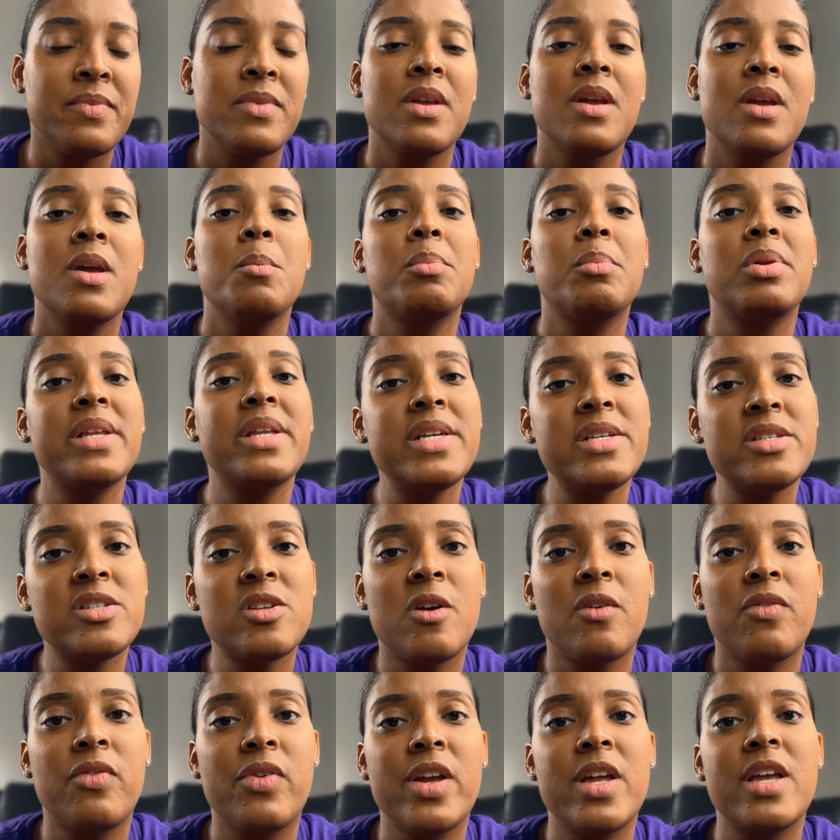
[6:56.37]
Please
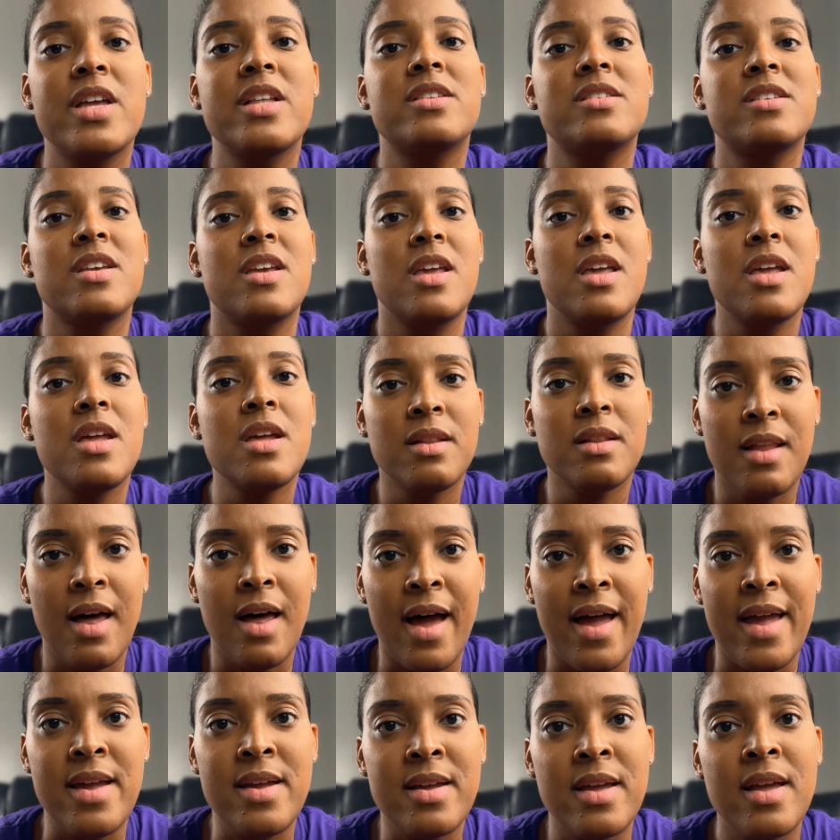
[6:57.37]
don't forget to hit
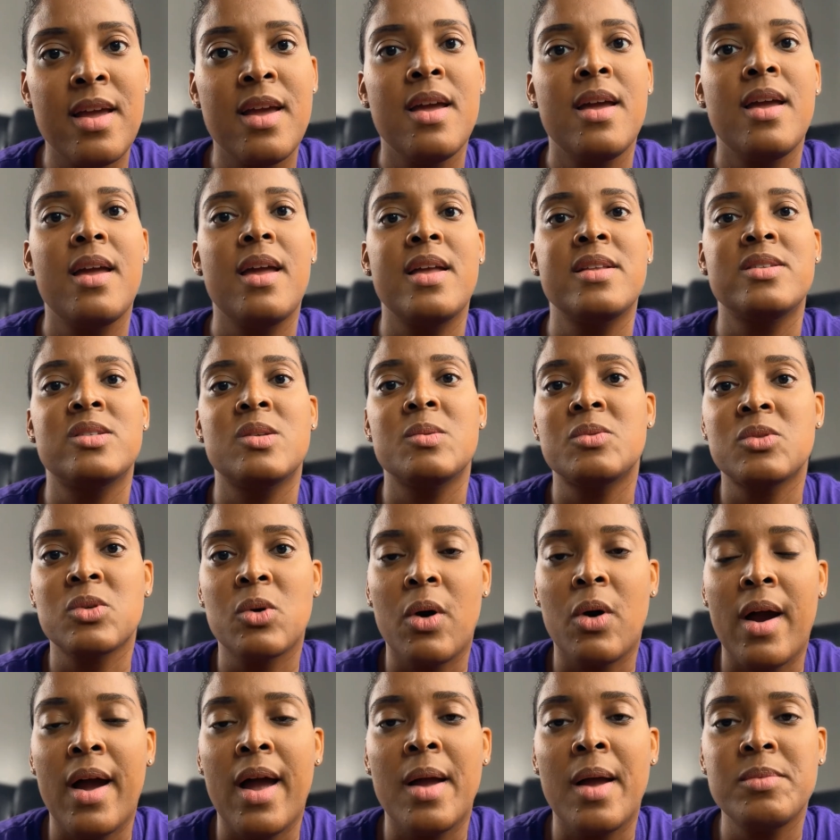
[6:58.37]
like and
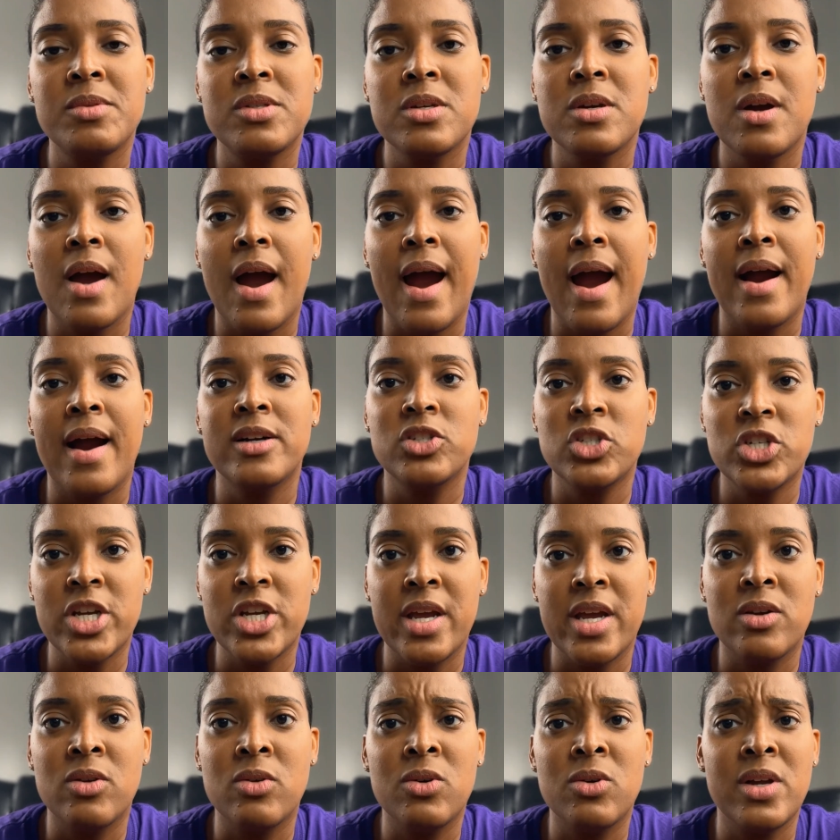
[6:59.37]
subscribe to our
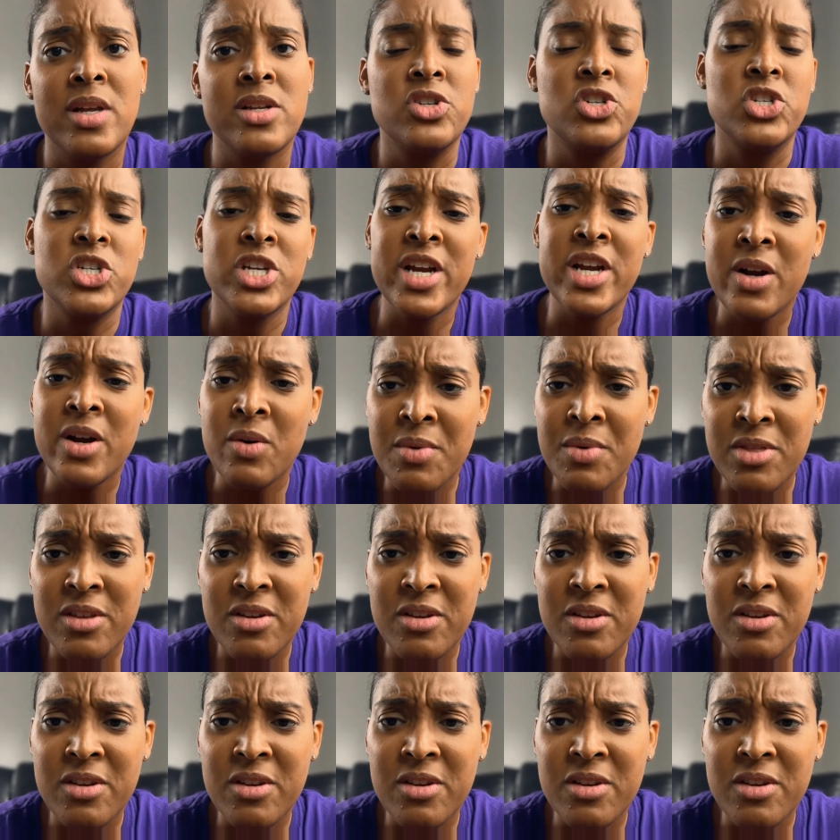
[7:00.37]
channel and share with your